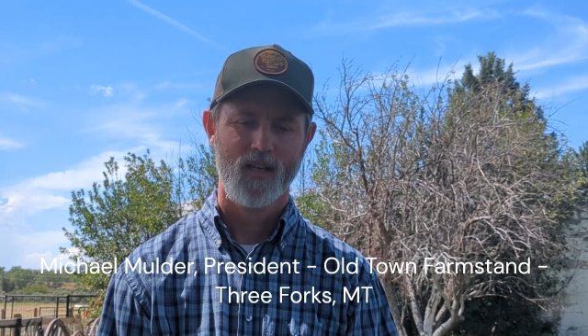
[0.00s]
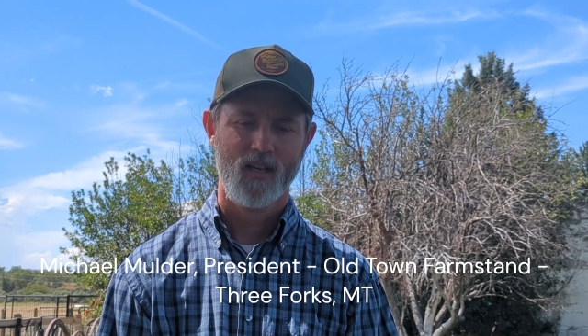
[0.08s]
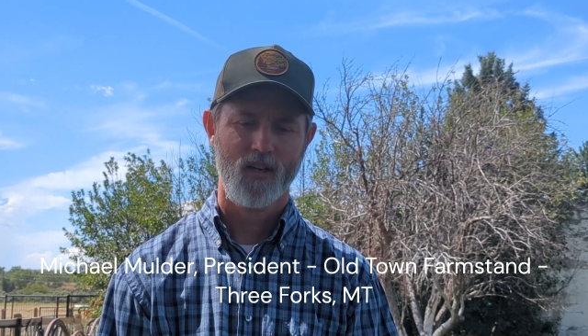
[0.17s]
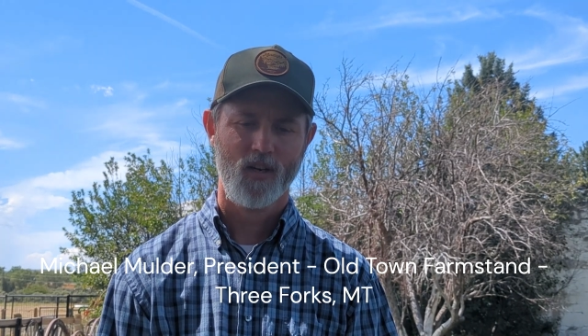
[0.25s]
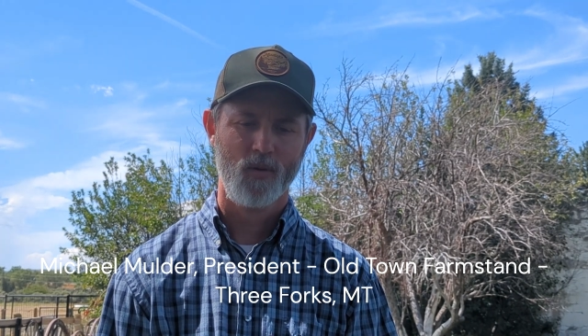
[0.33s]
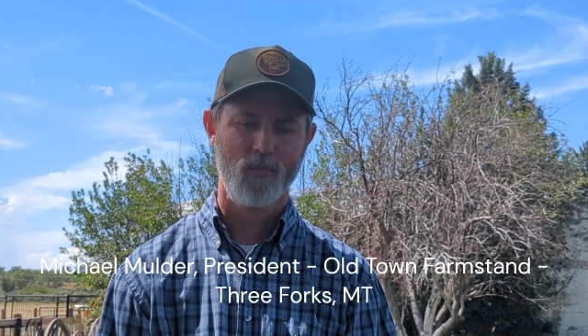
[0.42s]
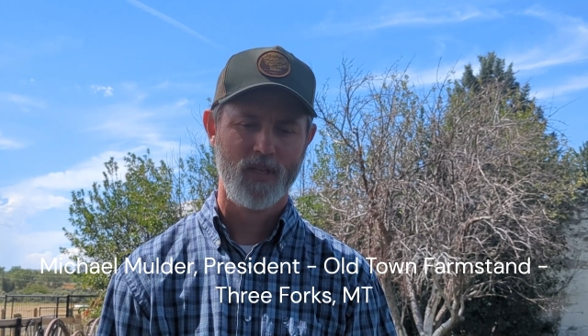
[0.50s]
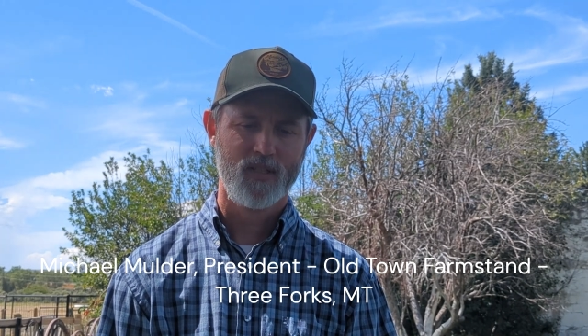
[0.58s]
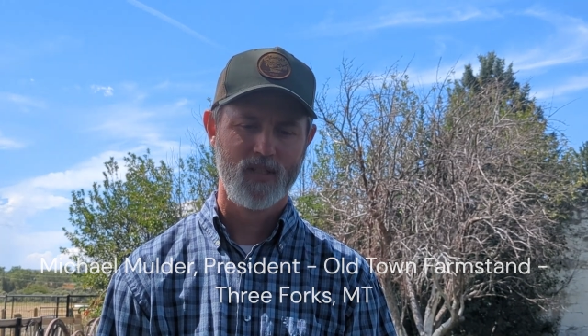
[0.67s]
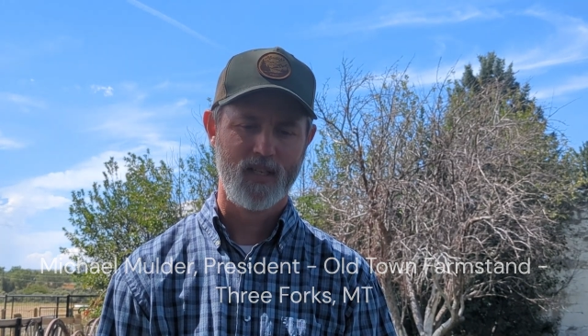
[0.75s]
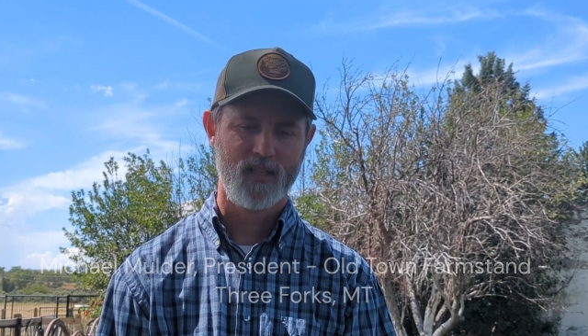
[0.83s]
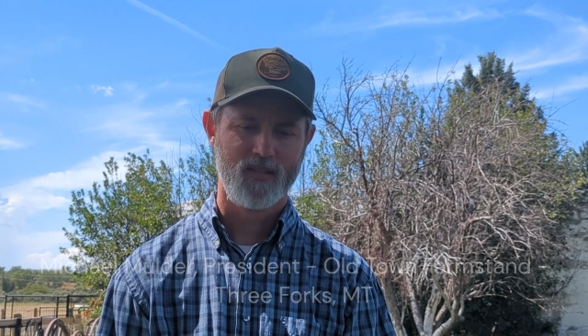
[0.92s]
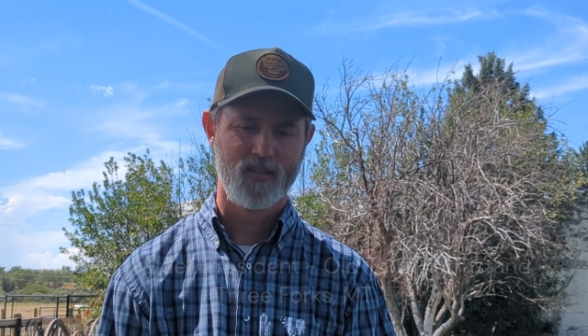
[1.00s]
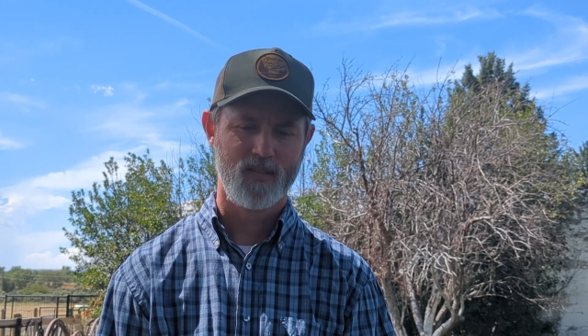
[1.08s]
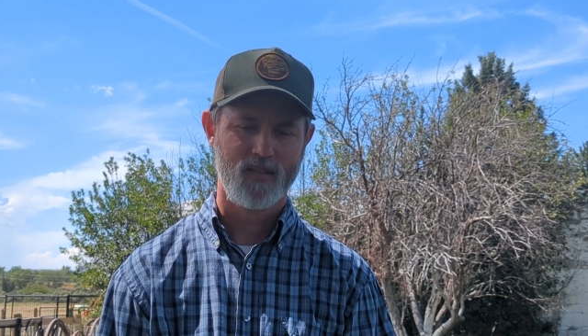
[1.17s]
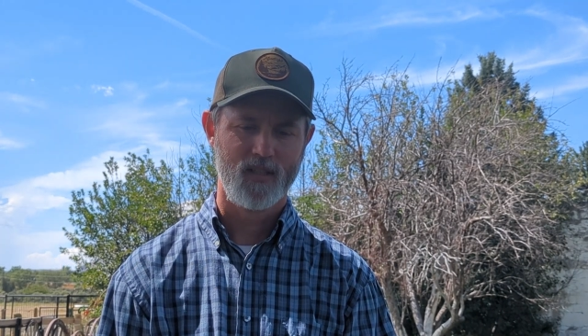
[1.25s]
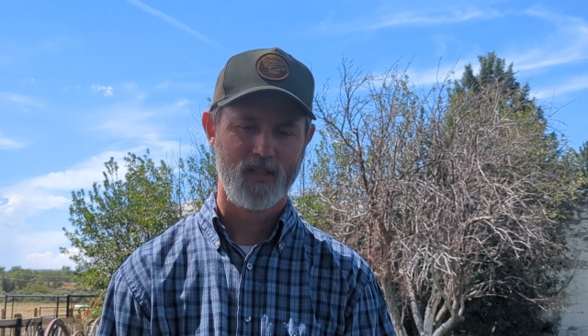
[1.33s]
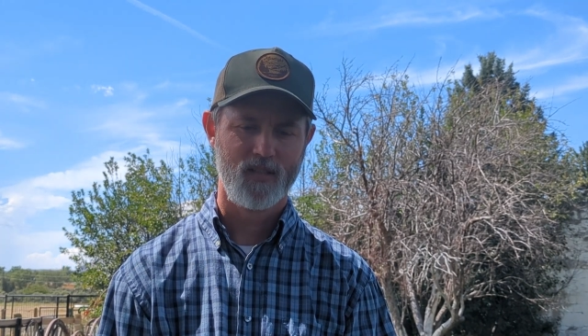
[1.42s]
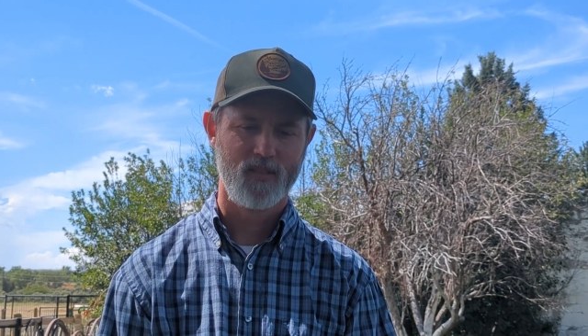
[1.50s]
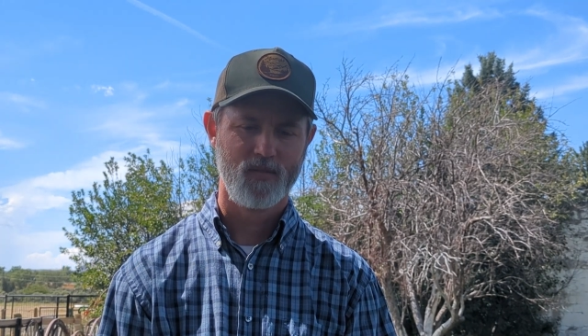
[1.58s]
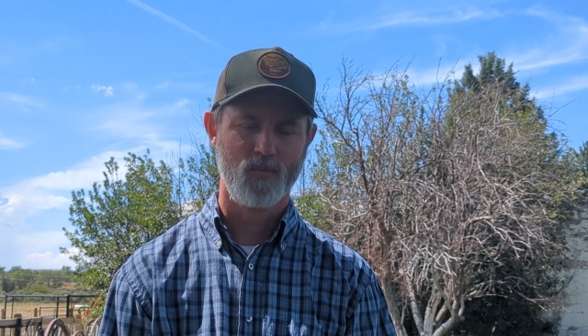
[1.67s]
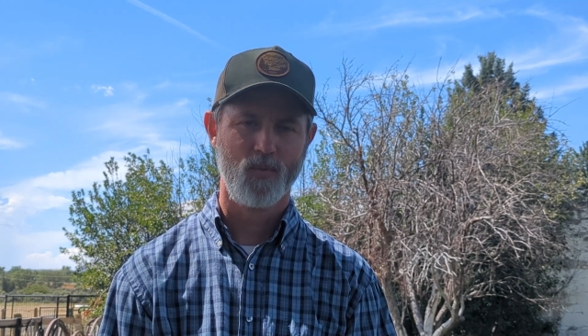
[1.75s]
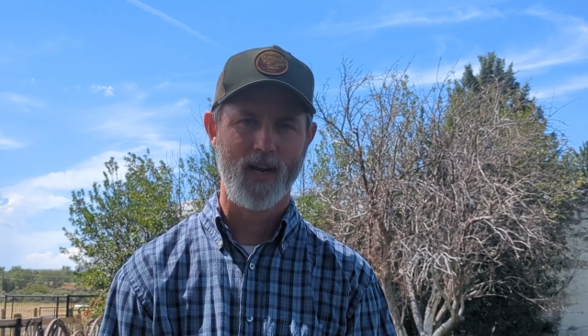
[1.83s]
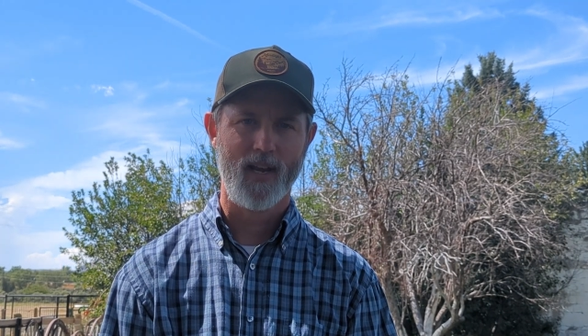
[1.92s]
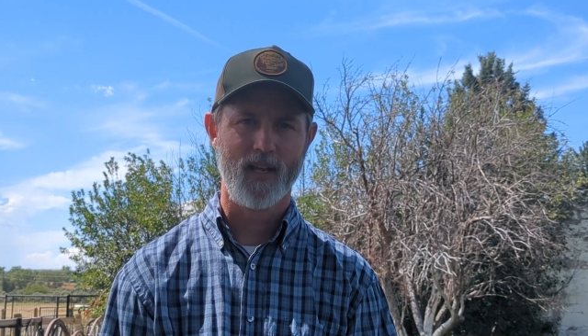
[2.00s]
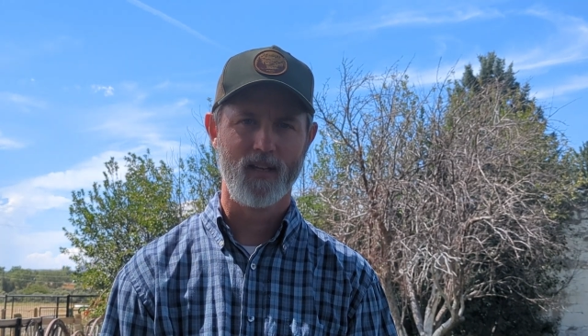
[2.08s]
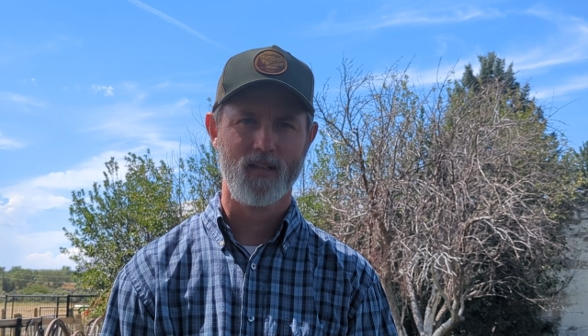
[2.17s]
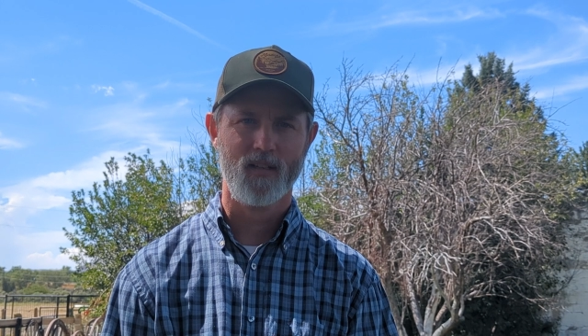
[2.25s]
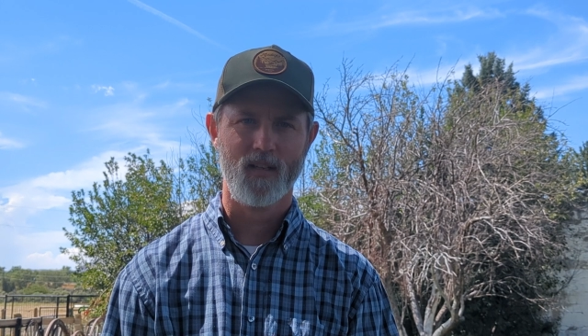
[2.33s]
Uh, our business is ran